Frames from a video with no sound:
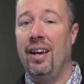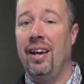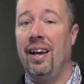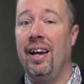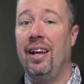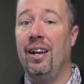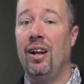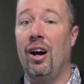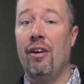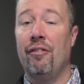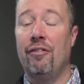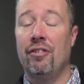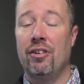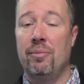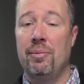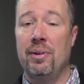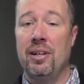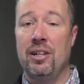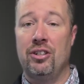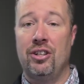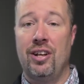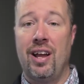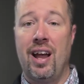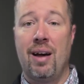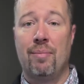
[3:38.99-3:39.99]
and offer to be a
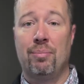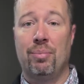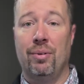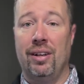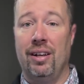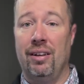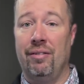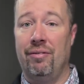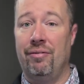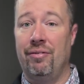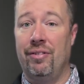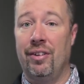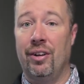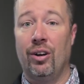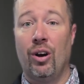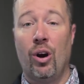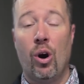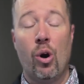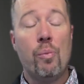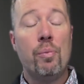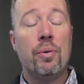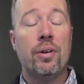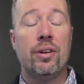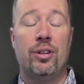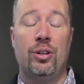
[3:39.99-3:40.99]
chaplain, if they're
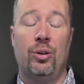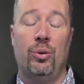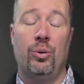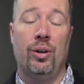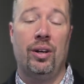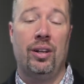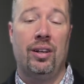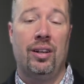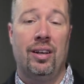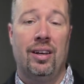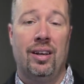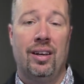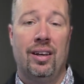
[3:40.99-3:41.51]
open to it,